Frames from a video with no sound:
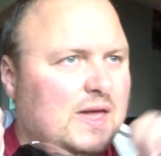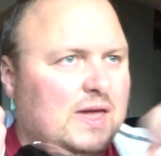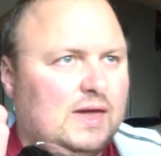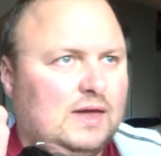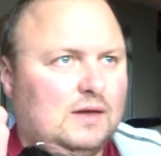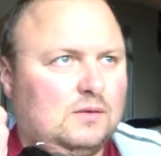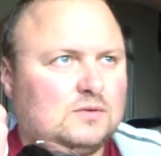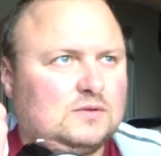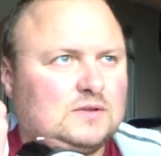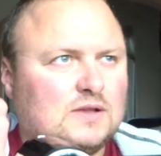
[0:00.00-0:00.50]

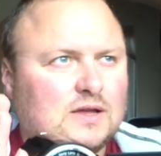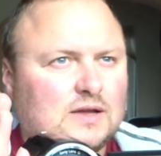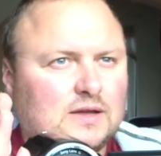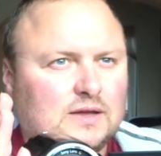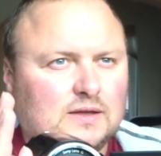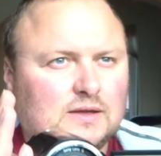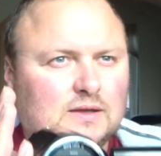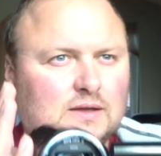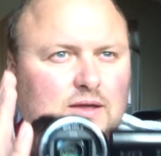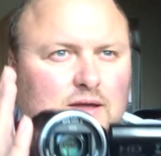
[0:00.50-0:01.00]
it was
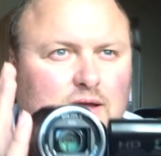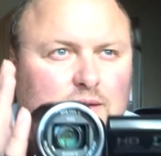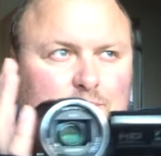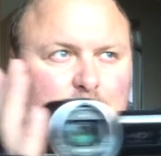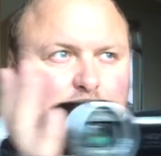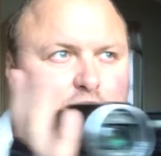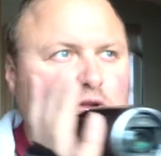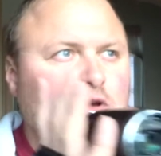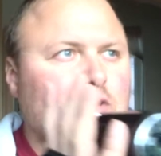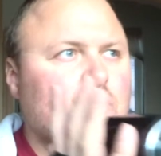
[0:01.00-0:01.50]
like I'd be
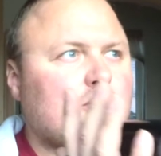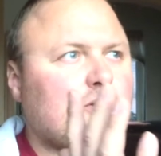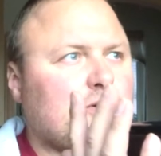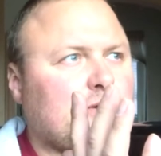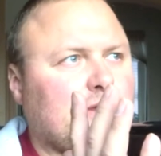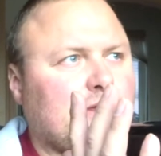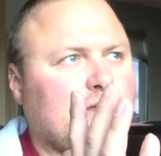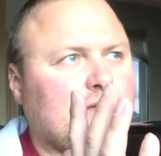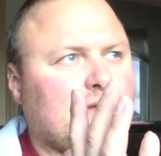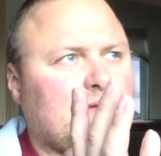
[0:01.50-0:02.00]

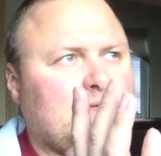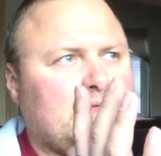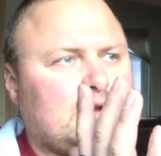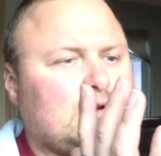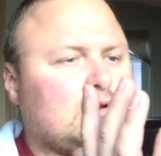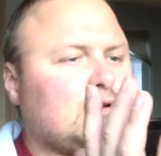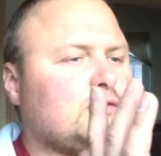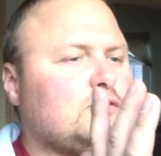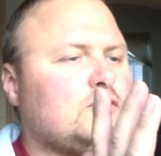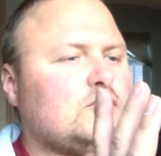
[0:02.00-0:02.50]
recording and then
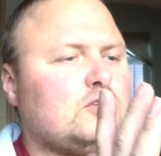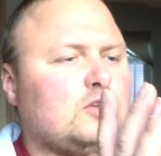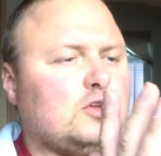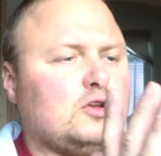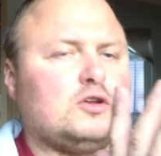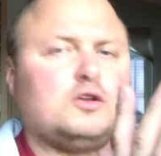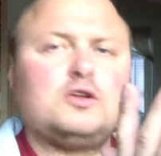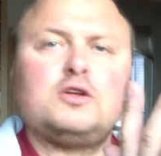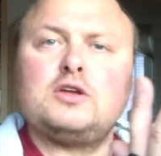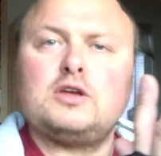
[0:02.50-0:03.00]
all of a
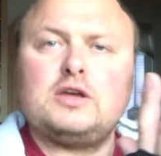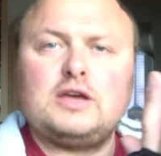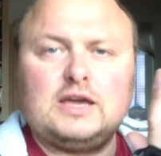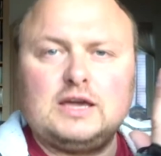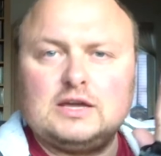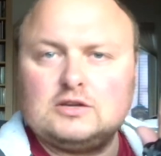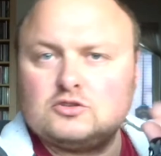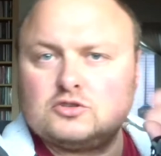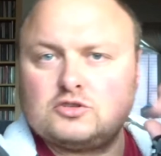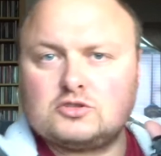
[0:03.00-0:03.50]
sudden
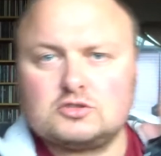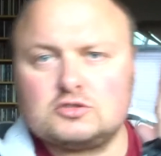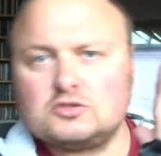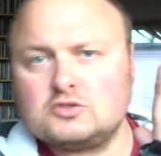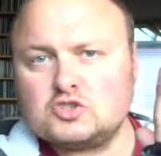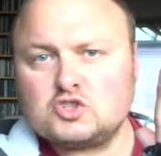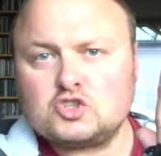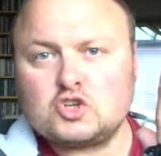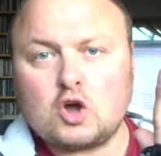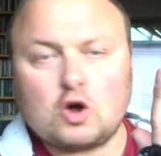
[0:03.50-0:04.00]
it just
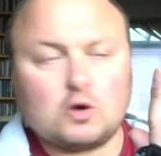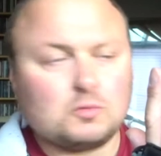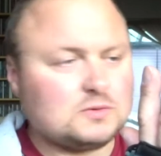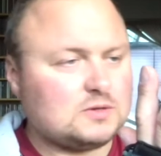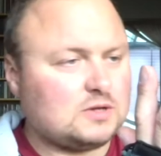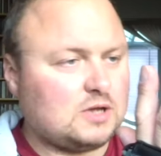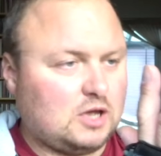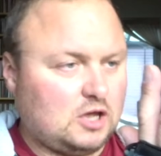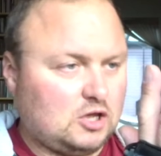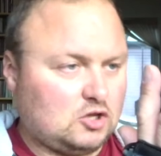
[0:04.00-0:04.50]

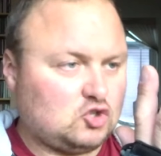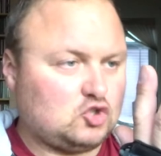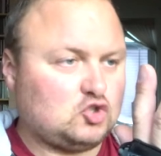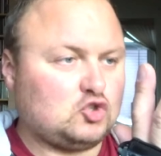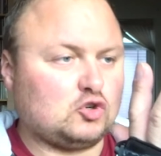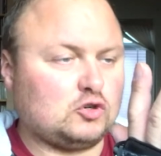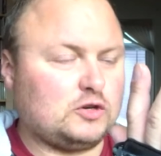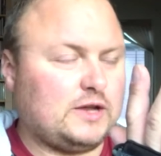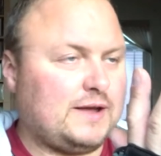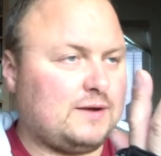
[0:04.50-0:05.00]
stopped and
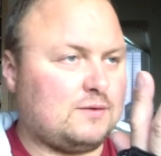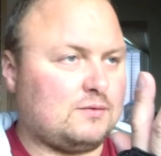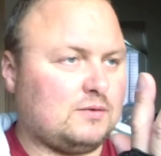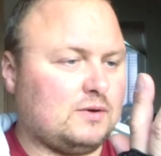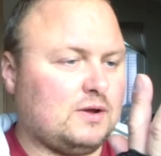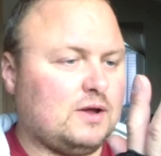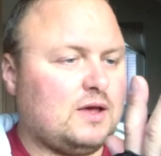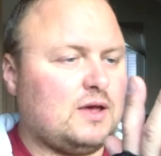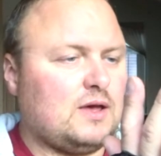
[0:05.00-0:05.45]
shut down.